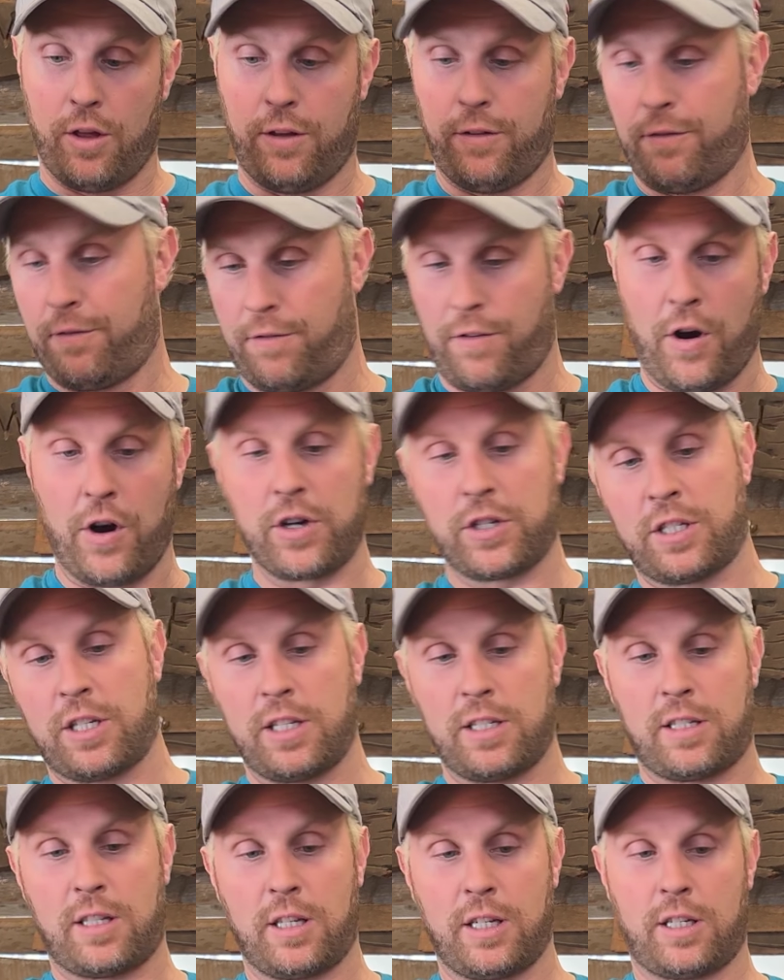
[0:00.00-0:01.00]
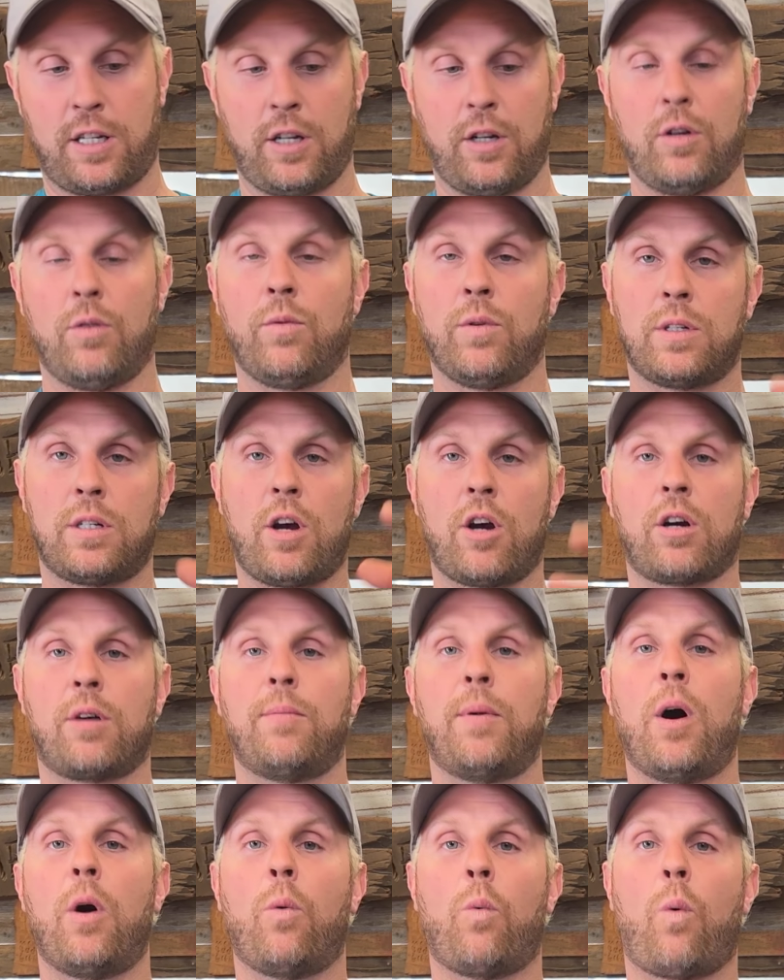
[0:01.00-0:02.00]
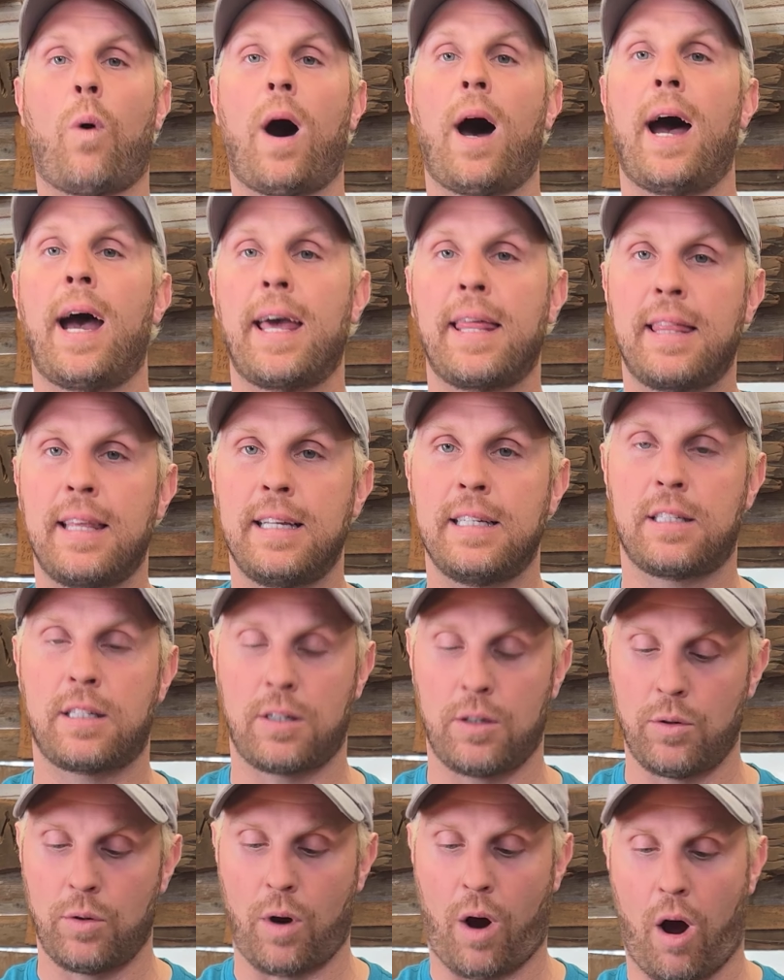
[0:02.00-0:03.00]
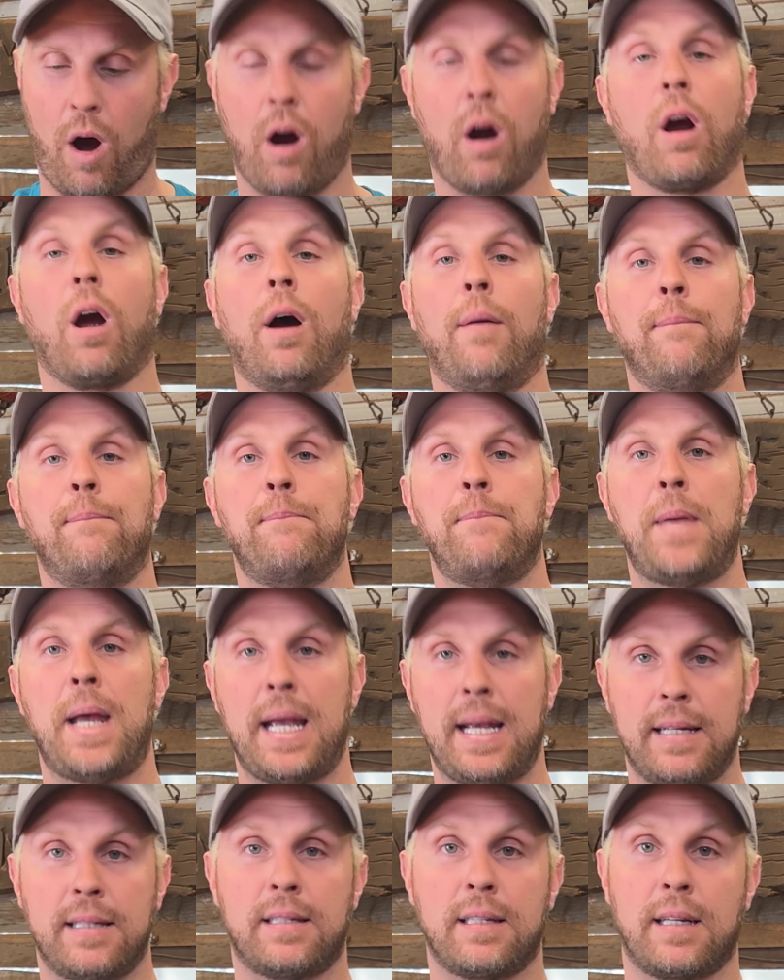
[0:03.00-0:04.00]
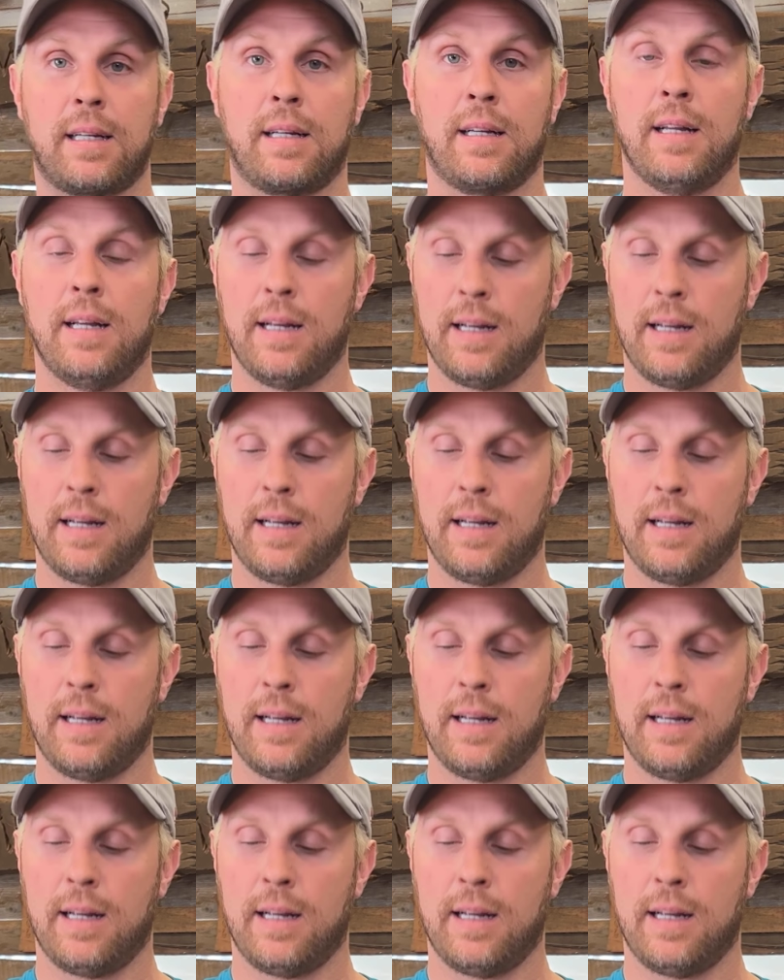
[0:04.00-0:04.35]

versus the two, we'll talk about why these two are amazing.